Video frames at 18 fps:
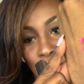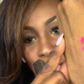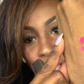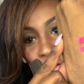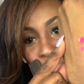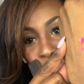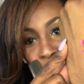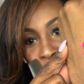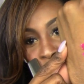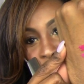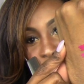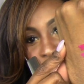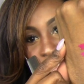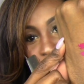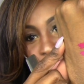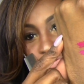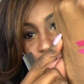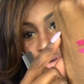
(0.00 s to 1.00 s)
in
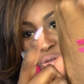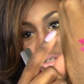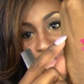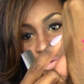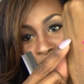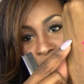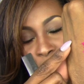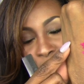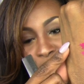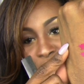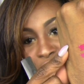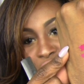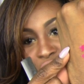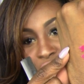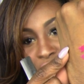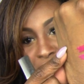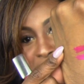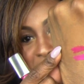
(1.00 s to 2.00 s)
roses, fuchsia would be the
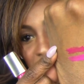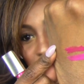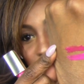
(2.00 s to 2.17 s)
darkest